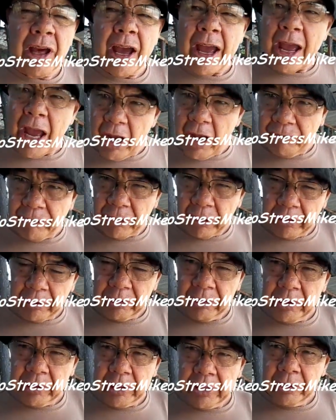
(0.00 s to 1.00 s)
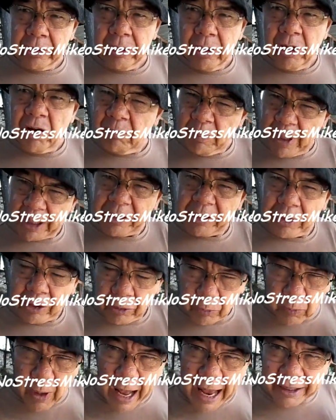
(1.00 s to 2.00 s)
effort of making it
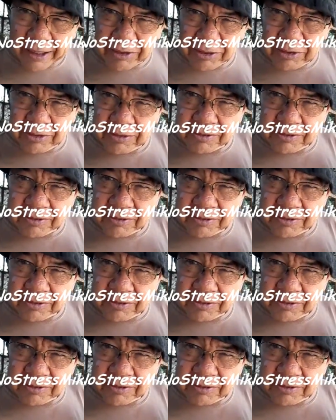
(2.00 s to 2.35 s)
right.